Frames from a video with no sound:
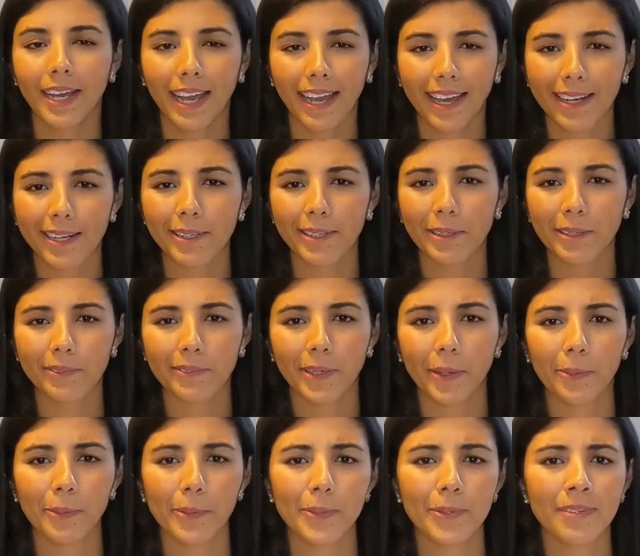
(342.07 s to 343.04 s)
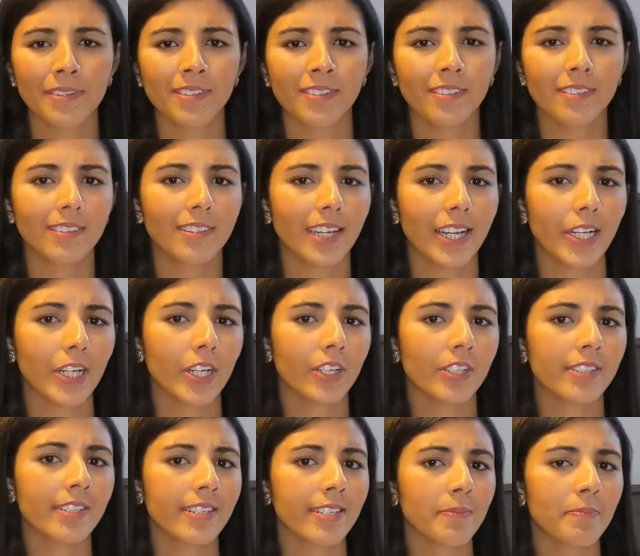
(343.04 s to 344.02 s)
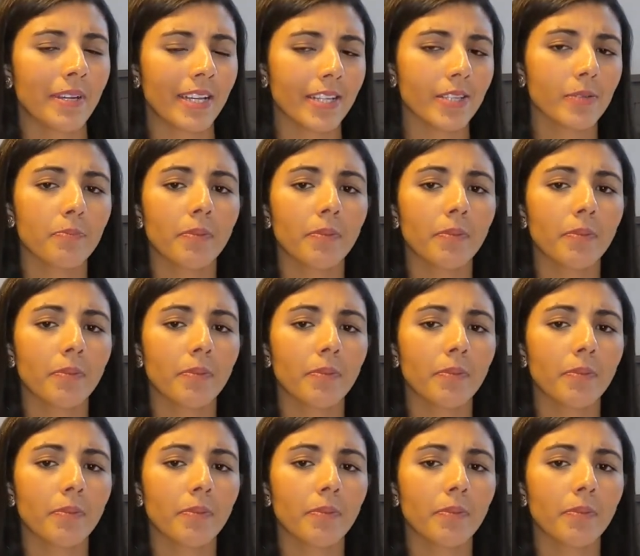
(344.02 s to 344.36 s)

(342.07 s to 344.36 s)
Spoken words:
I don't know if that was a good dismiss,